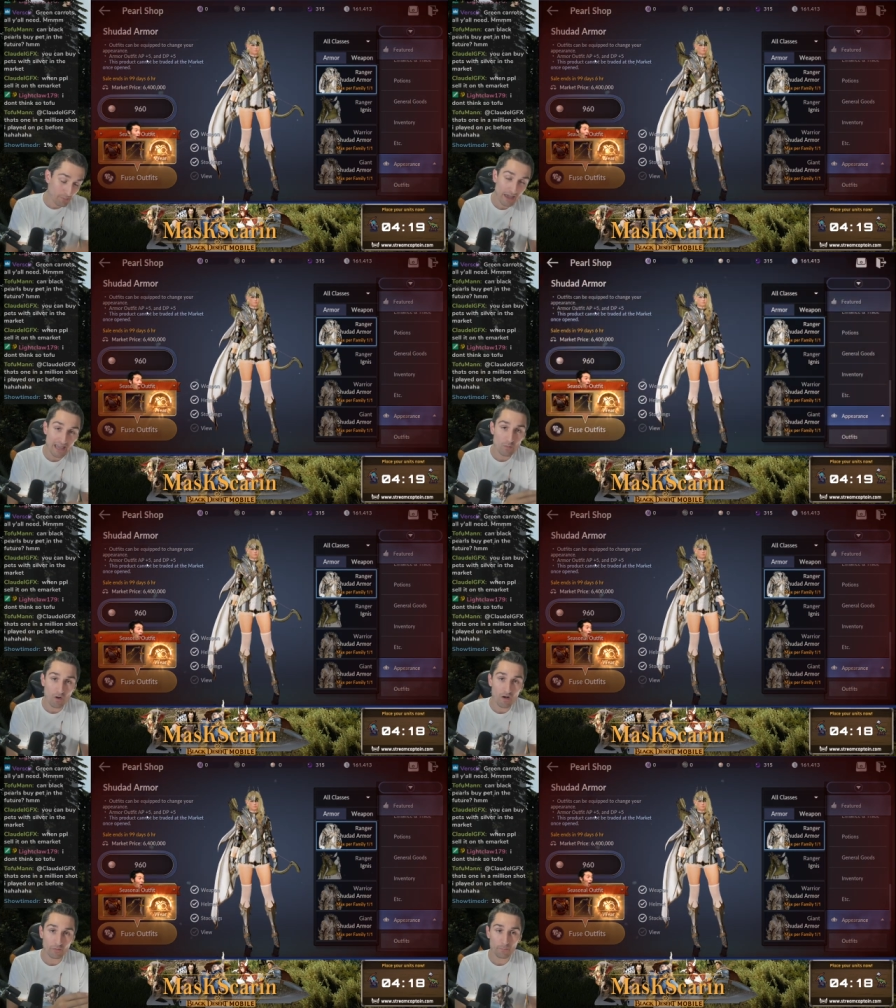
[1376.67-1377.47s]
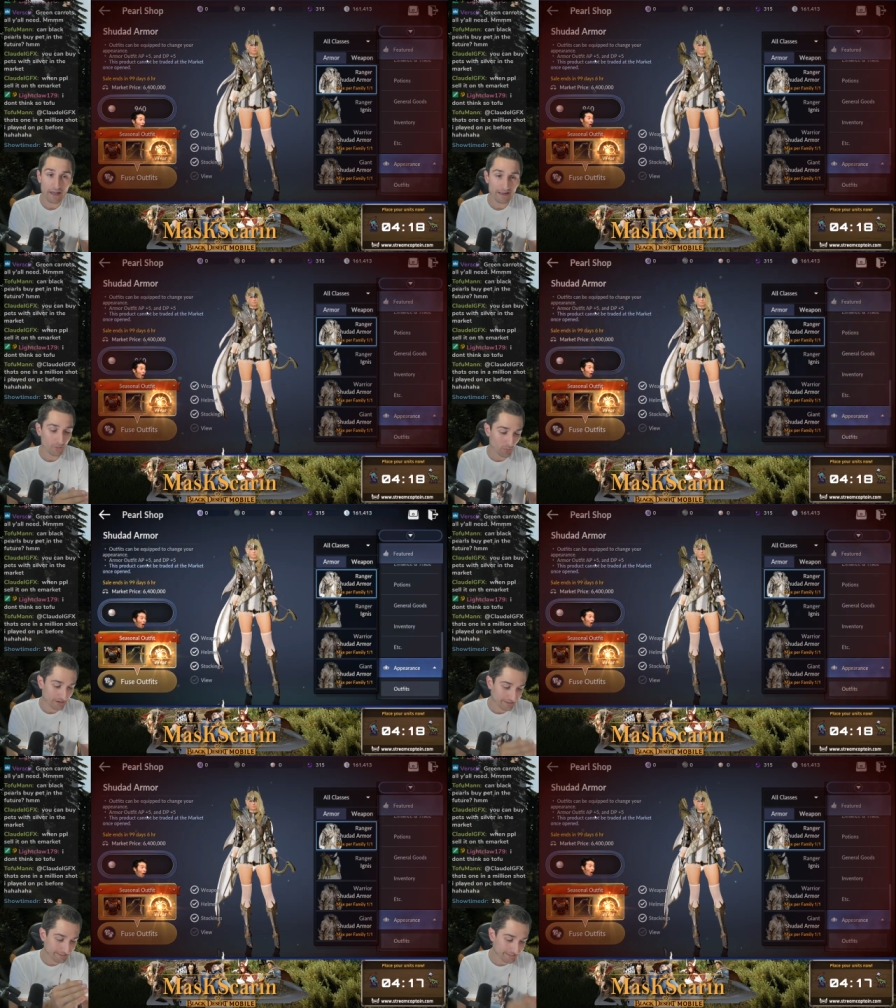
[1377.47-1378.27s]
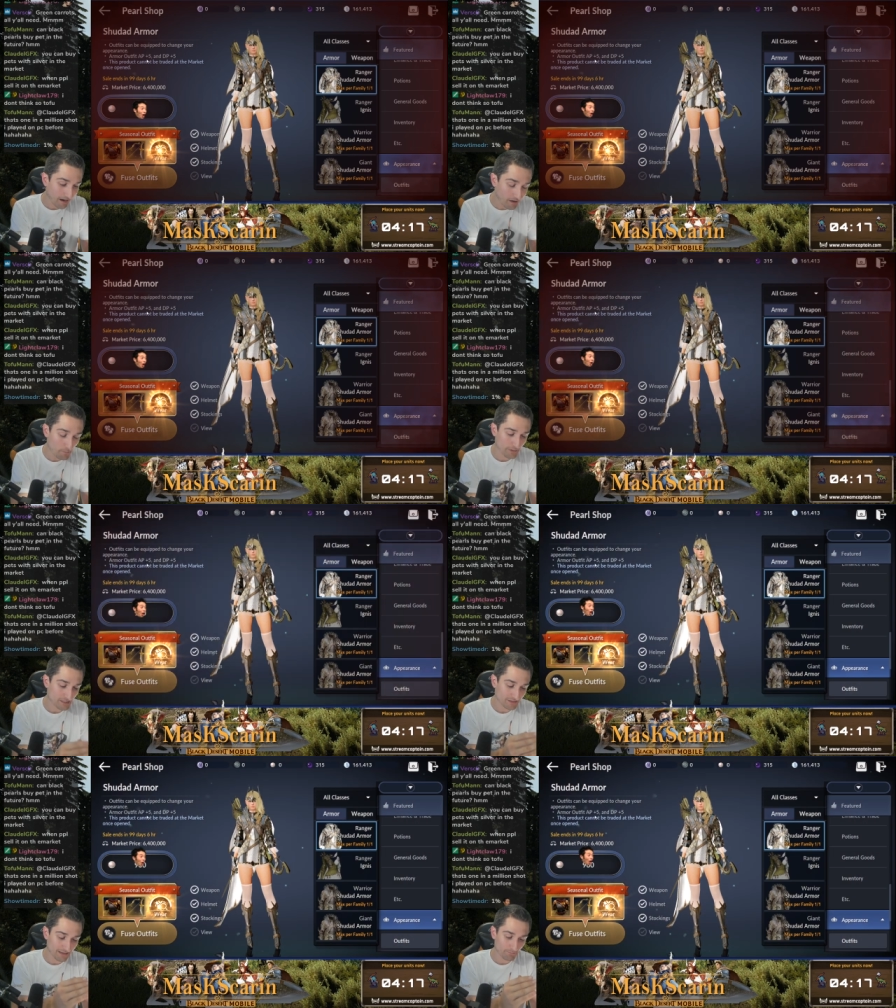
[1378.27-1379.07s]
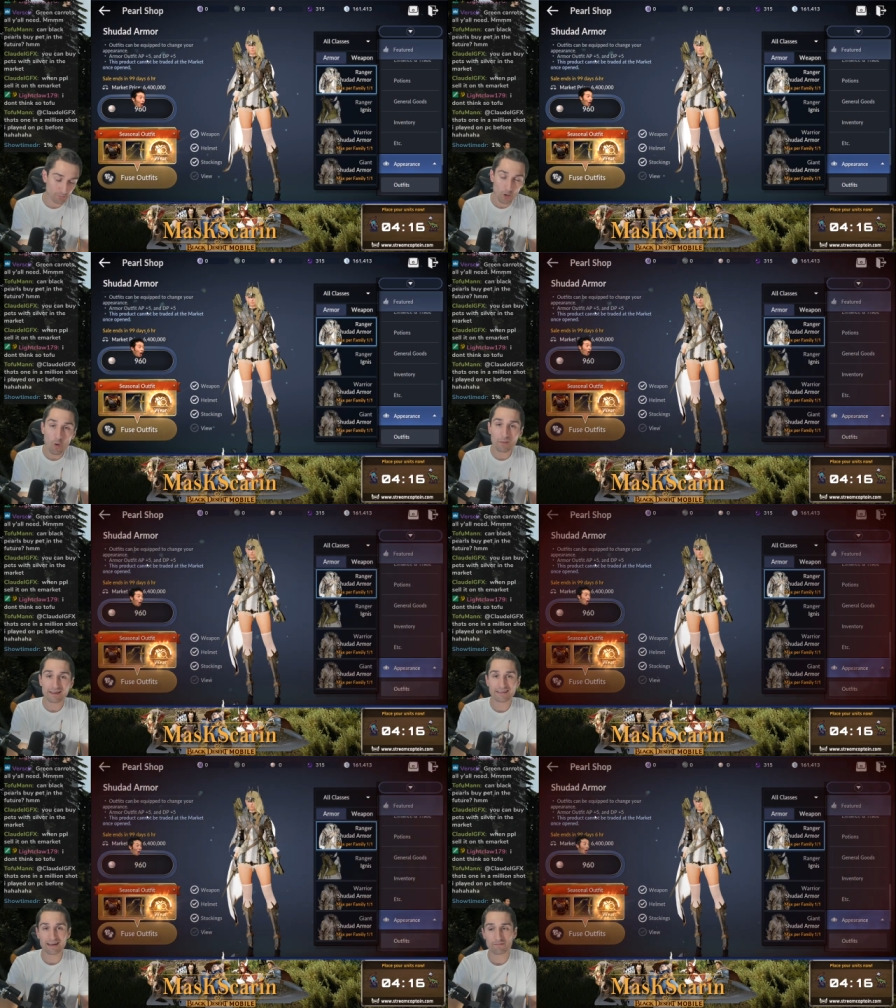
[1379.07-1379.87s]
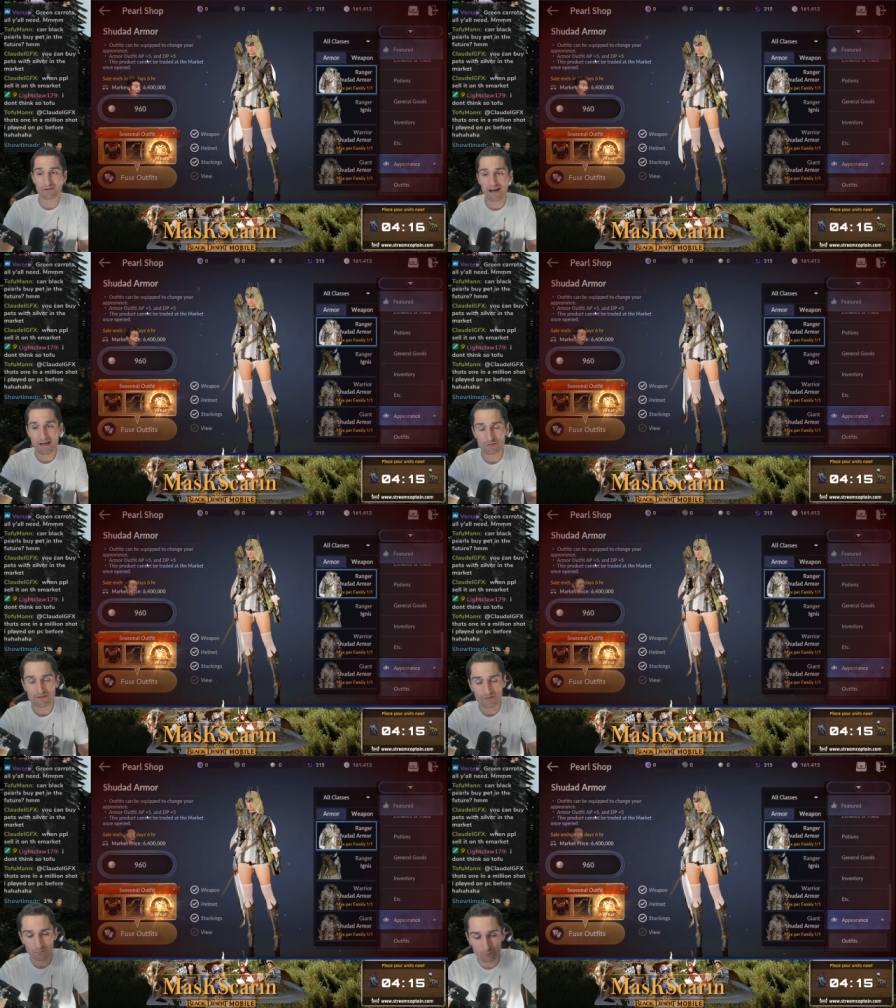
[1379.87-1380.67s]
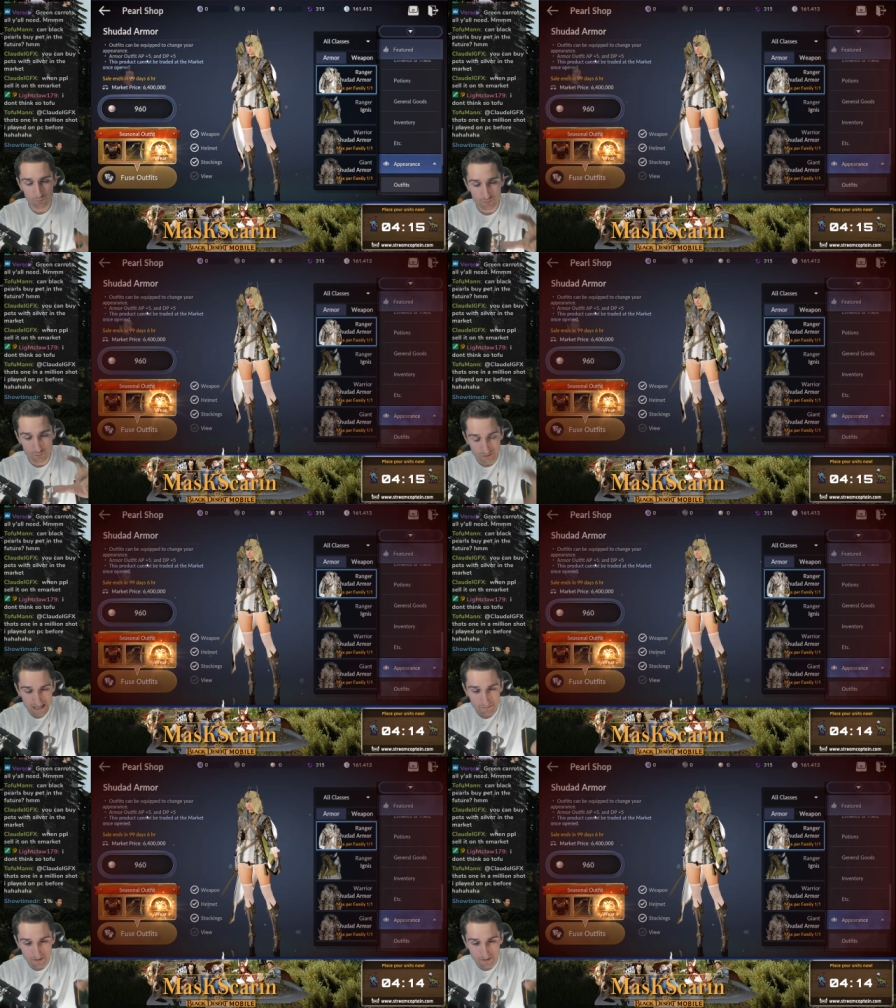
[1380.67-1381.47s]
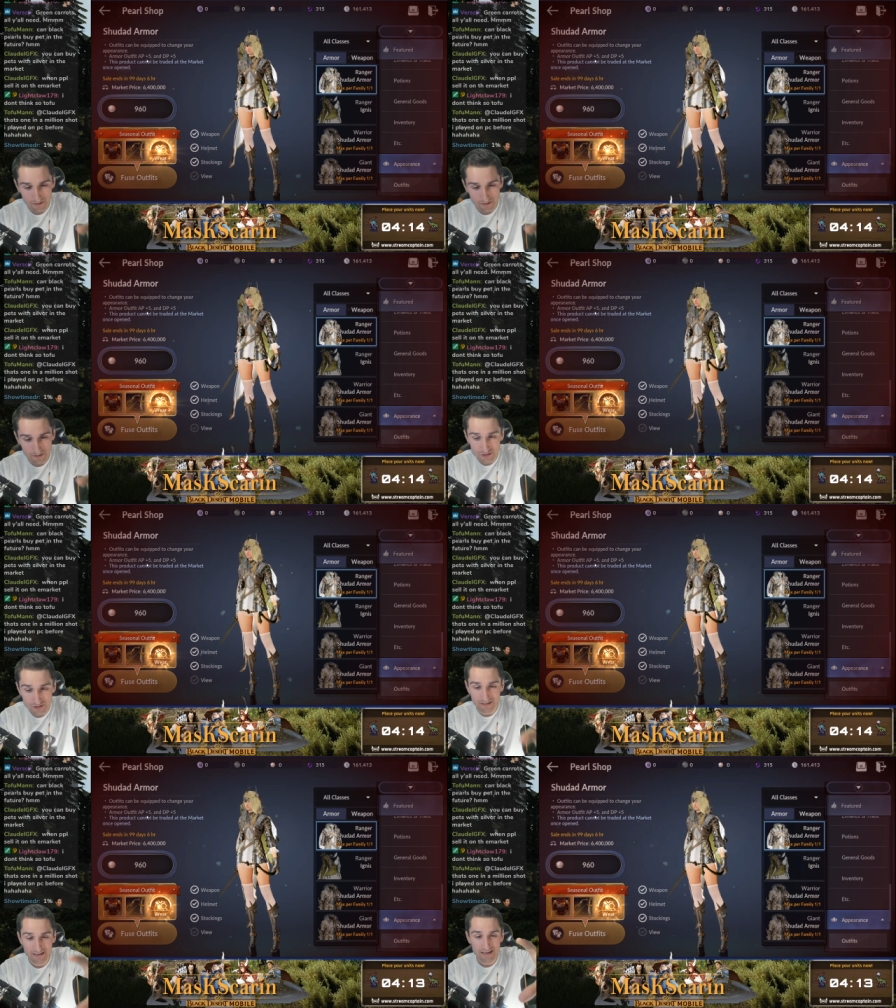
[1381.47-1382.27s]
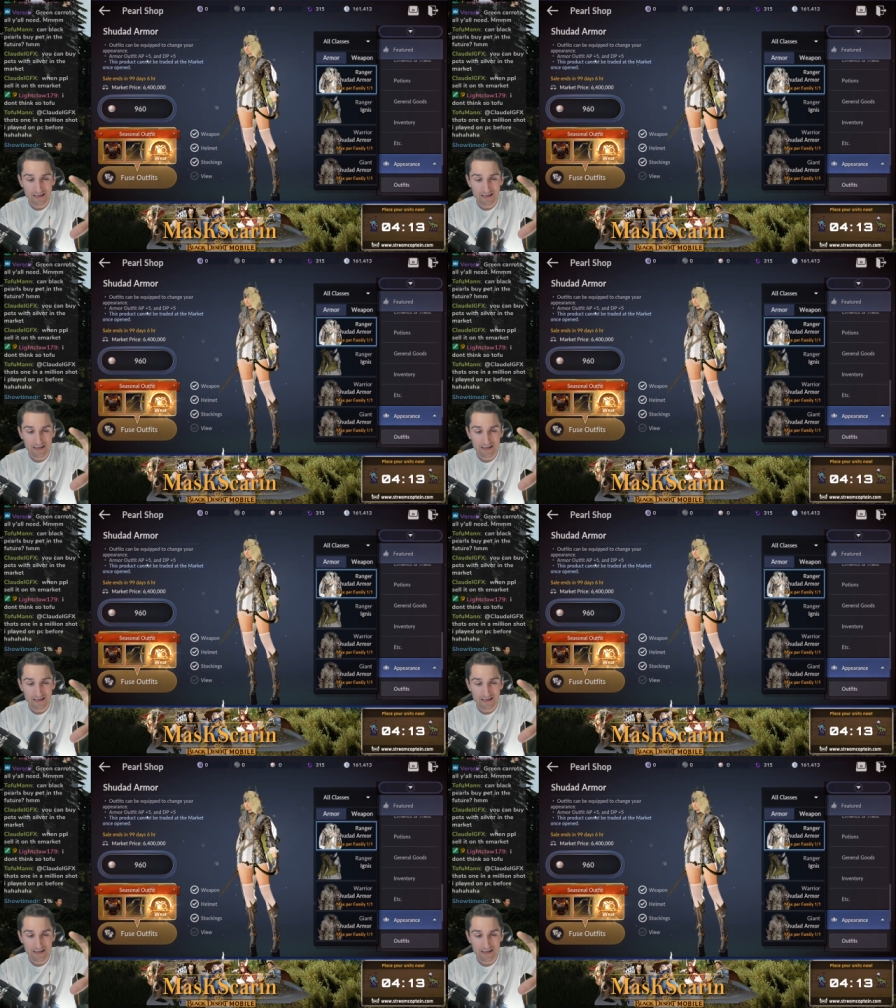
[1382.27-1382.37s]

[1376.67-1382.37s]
paywalled pay to win garbage that nobody could ever ever even dream of touching